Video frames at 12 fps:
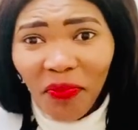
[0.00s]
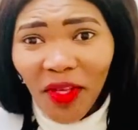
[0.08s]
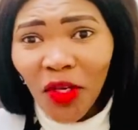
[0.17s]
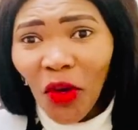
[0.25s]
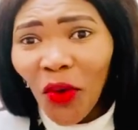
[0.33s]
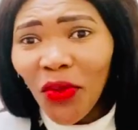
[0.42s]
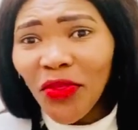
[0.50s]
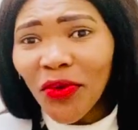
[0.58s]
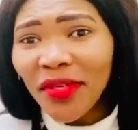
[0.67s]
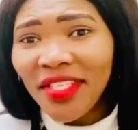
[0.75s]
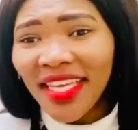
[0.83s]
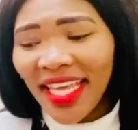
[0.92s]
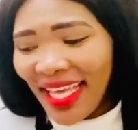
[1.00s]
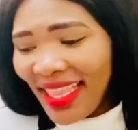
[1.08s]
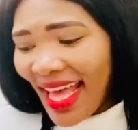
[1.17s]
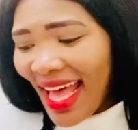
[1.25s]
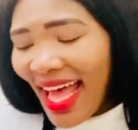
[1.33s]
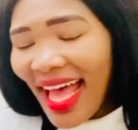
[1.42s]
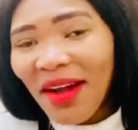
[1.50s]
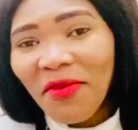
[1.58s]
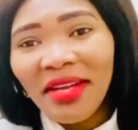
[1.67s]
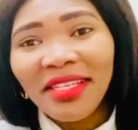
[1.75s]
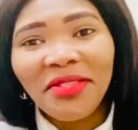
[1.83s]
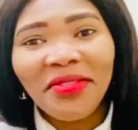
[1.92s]
go through together.
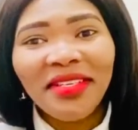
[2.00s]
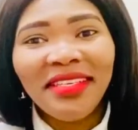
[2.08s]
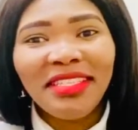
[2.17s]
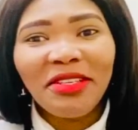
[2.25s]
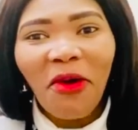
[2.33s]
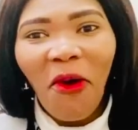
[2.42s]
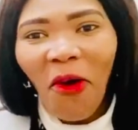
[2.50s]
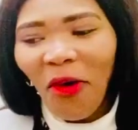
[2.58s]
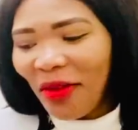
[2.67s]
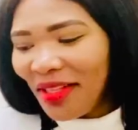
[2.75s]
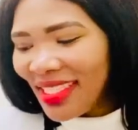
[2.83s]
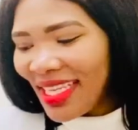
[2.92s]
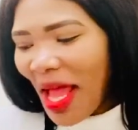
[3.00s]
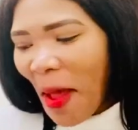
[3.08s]
It's called